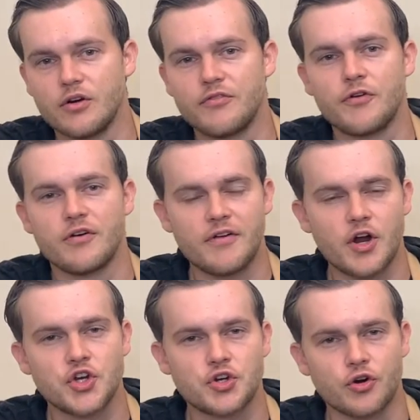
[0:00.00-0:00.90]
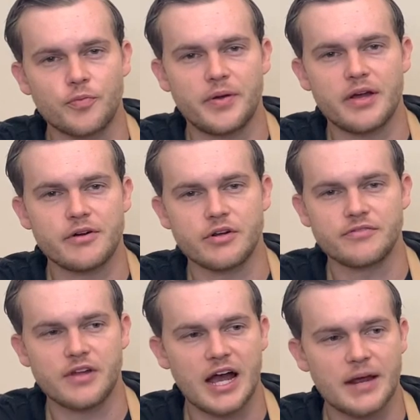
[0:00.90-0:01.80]
for a very short period
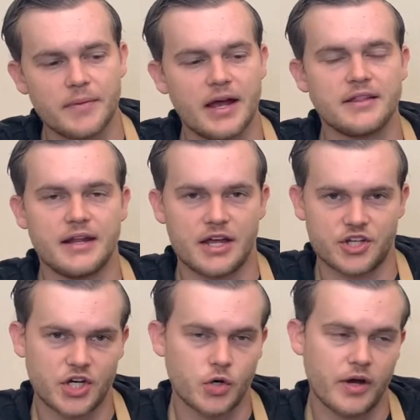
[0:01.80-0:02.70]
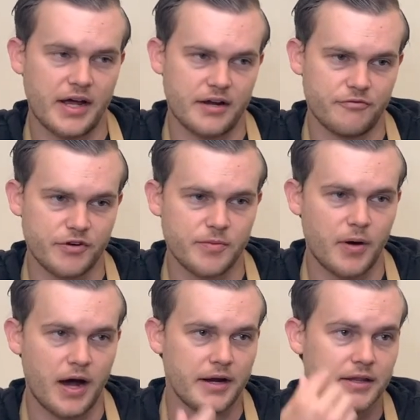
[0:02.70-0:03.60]
of time, and then actually go ahead and
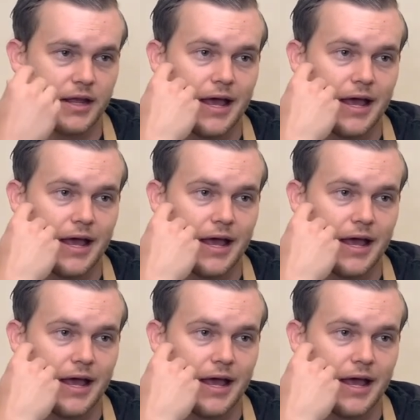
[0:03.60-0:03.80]
repot it.